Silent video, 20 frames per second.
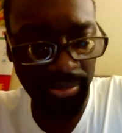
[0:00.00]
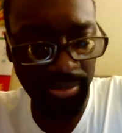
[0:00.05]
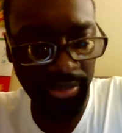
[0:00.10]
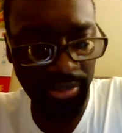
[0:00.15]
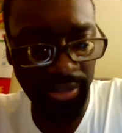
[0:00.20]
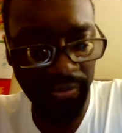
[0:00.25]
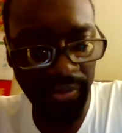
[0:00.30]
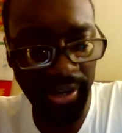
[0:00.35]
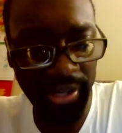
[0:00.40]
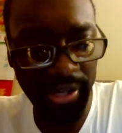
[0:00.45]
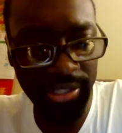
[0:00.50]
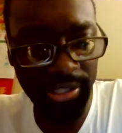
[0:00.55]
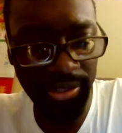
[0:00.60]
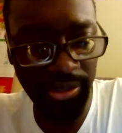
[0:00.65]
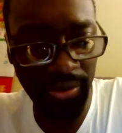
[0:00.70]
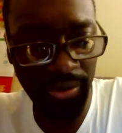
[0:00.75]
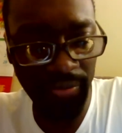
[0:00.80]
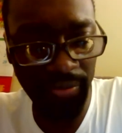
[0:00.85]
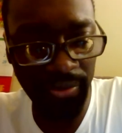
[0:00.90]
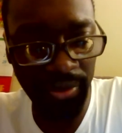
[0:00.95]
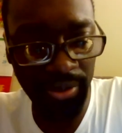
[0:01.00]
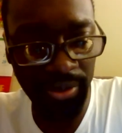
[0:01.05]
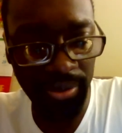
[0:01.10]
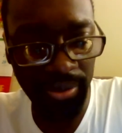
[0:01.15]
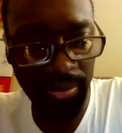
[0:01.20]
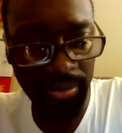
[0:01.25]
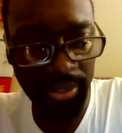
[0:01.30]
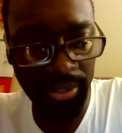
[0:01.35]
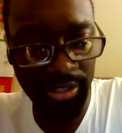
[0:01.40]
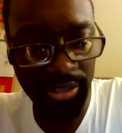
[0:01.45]
The fight isn't over.
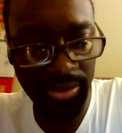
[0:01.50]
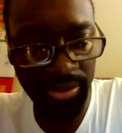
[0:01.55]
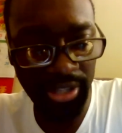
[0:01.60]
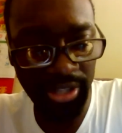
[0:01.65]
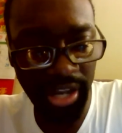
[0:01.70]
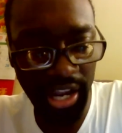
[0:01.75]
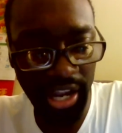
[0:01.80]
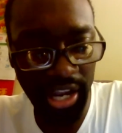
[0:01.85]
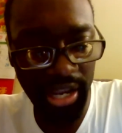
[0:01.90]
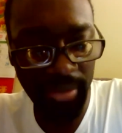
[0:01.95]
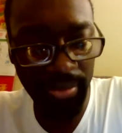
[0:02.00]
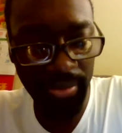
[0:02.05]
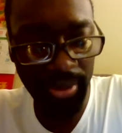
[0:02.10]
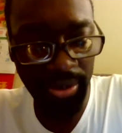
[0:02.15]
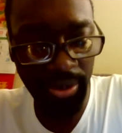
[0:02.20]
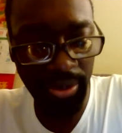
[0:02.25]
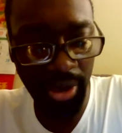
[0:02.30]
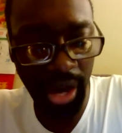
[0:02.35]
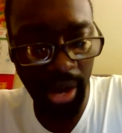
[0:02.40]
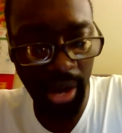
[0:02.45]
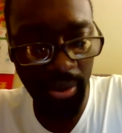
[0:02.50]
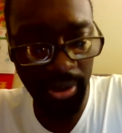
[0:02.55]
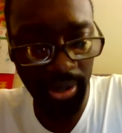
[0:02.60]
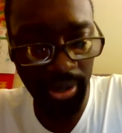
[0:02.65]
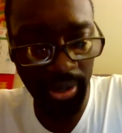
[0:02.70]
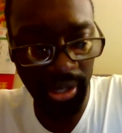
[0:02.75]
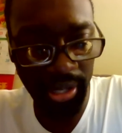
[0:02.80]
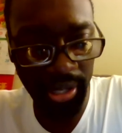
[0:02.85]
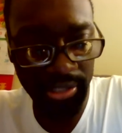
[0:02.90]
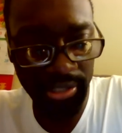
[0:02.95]
There's still time in your
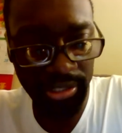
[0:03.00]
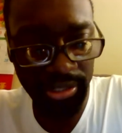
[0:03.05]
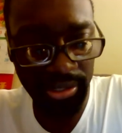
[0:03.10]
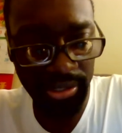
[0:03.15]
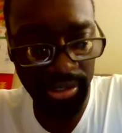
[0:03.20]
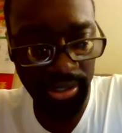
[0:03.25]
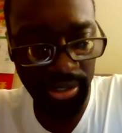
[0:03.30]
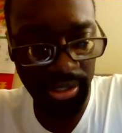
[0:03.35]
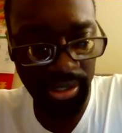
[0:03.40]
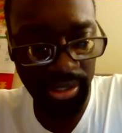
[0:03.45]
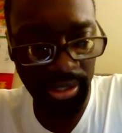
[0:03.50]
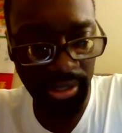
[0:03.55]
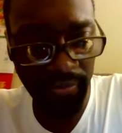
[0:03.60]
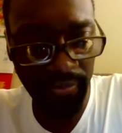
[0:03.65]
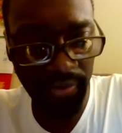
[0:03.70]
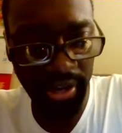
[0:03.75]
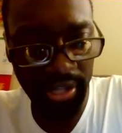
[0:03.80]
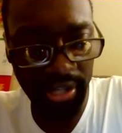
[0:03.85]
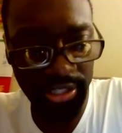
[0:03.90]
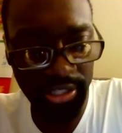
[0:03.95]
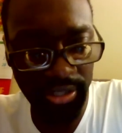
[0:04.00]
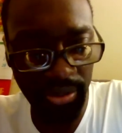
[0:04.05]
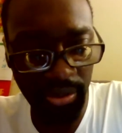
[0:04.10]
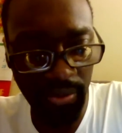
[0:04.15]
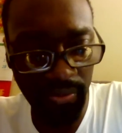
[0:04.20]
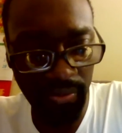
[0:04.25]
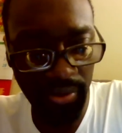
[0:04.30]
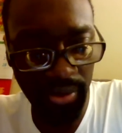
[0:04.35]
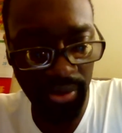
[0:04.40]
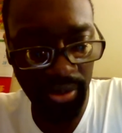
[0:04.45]
hourglass. The fight isn't
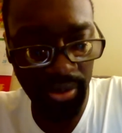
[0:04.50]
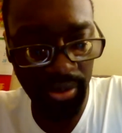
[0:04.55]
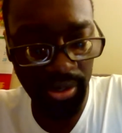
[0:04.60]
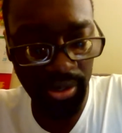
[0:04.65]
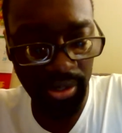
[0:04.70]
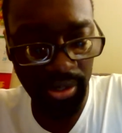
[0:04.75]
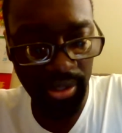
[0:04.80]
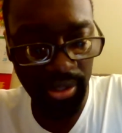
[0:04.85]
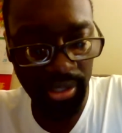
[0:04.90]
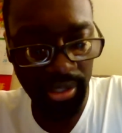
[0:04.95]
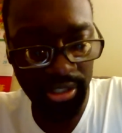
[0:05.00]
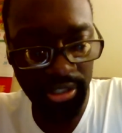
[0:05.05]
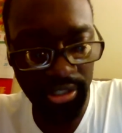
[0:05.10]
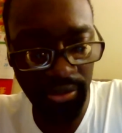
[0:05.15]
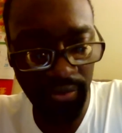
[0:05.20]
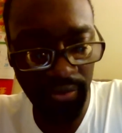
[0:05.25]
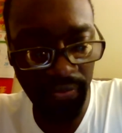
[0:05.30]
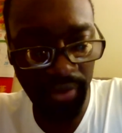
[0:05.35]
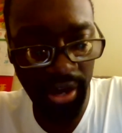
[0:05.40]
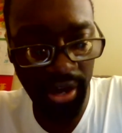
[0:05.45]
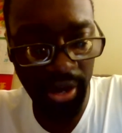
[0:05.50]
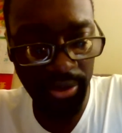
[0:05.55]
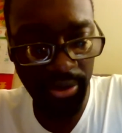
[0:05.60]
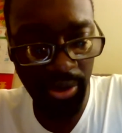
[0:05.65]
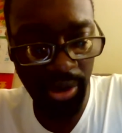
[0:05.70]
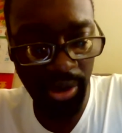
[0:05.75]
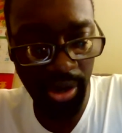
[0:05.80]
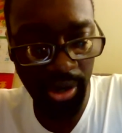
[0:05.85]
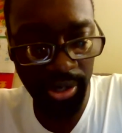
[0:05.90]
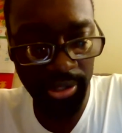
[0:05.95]
over. There's still fire in your
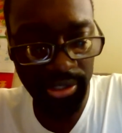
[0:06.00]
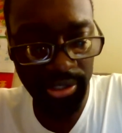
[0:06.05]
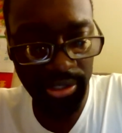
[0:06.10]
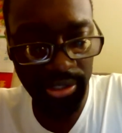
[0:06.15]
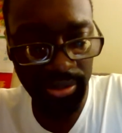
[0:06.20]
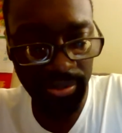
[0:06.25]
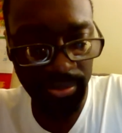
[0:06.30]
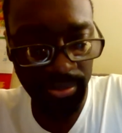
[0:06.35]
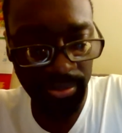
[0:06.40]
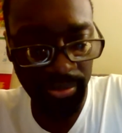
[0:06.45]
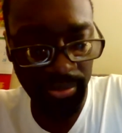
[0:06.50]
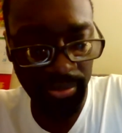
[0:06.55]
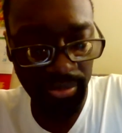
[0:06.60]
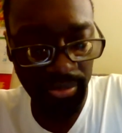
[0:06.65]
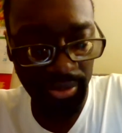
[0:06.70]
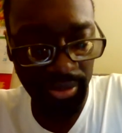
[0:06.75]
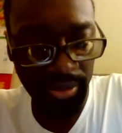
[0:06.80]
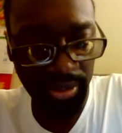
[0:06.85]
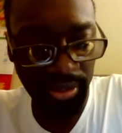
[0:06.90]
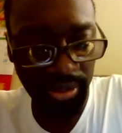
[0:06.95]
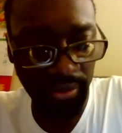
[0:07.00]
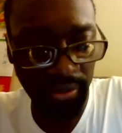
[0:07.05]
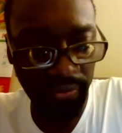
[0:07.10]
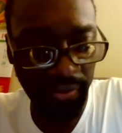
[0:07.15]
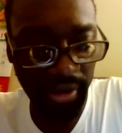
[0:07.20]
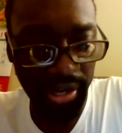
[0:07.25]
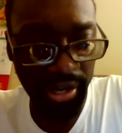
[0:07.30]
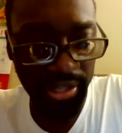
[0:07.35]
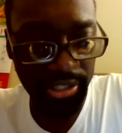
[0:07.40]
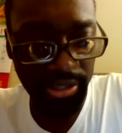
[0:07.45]
heart. The
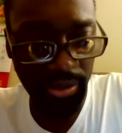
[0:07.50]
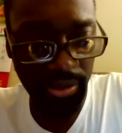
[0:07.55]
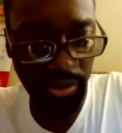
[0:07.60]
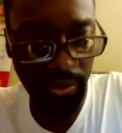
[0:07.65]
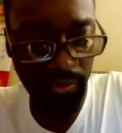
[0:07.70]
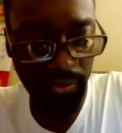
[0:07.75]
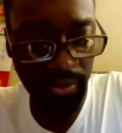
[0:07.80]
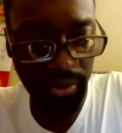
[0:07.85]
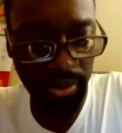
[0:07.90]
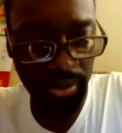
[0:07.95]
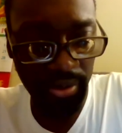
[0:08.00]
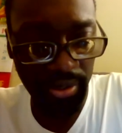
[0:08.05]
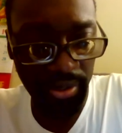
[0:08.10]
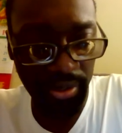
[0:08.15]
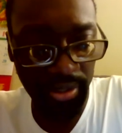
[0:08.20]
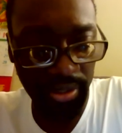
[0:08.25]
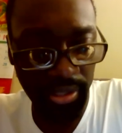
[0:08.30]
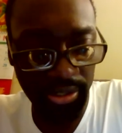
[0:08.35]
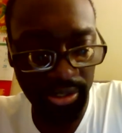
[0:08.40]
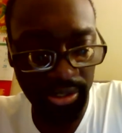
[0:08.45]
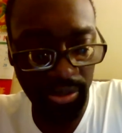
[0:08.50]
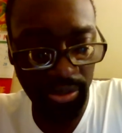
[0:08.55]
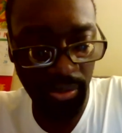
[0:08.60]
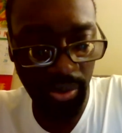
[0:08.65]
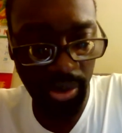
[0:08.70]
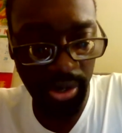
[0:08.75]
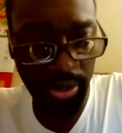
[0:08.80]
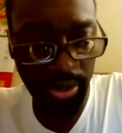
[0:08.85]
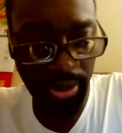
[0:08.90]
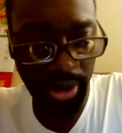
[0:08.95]
fight isn't over. There's still
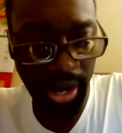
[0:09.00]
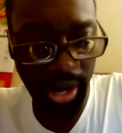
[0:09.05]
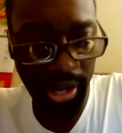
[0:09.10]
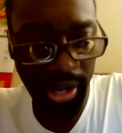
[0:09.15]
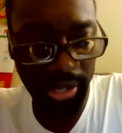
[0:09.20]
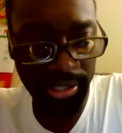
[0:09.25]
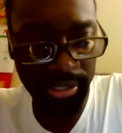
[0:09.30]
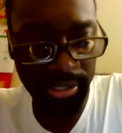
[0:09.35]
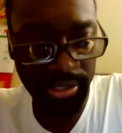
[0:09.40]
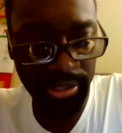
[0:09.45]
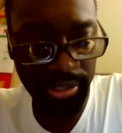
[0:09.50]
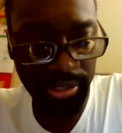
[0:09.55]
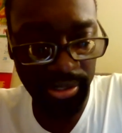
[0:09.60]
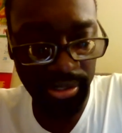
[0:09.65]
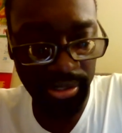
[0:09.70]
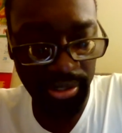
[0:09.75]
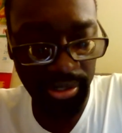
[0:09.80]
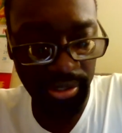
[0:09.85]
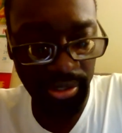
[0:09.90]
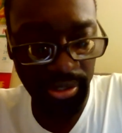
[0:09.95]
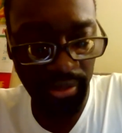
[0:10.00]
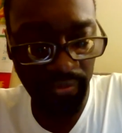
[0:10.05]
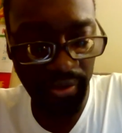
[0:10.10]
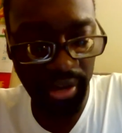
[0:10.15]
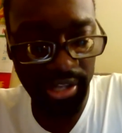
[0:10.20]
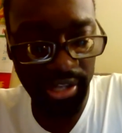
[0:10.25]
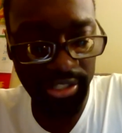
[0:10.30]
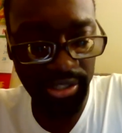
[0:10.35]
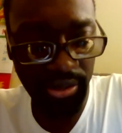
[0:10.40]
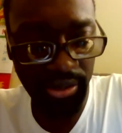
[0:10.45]
water in your eyes. The
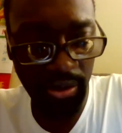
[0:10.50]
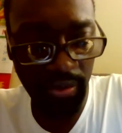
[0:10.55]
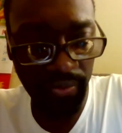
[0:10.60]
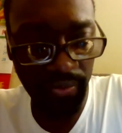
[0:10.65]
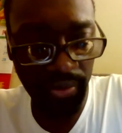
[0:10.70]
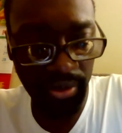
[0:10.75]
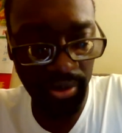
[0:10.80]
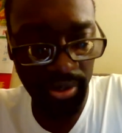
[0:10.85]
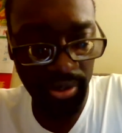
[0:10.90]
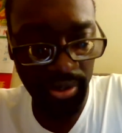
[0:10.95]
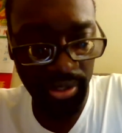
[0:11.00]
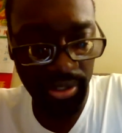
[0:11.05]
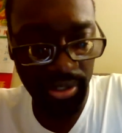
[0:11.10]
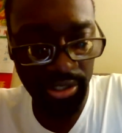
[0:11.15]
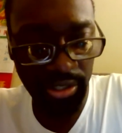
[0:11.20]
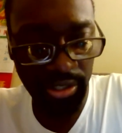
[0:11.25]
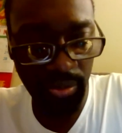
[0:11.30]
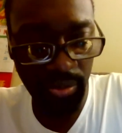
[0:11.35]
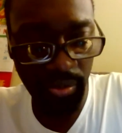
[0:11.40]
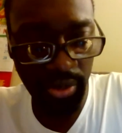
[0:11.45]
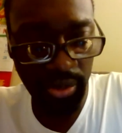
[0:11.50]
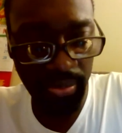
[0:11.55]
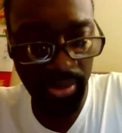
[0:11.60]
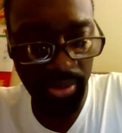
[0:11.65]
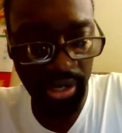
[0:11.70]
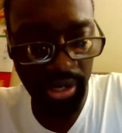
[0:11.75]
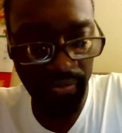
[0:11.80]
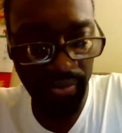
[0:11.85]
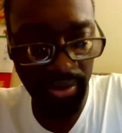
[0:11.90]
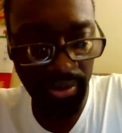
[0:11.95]
fight isn't over. There's still wind
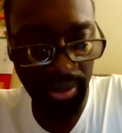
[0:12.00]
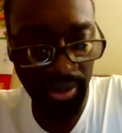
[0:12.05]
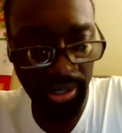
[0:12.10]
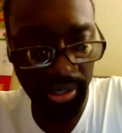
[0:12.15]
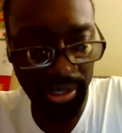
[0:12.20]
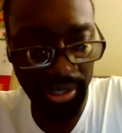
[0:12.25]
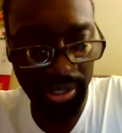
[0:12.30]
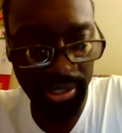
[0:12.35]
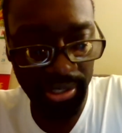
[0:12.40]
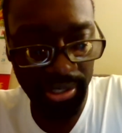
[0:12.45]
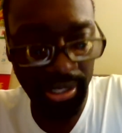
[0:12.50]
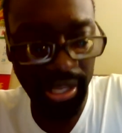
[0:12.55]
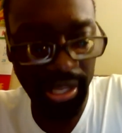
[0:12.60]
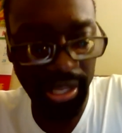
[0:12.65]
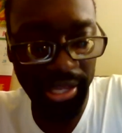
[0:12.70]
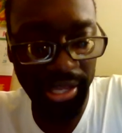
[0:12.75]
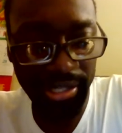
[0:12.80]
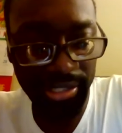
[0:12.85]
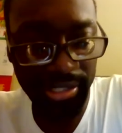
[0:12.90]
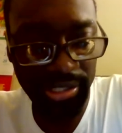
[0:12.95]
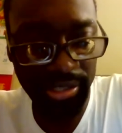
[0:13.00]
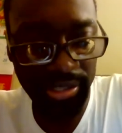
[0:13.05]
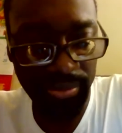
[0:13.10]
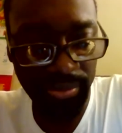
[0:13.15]
beneath your legs.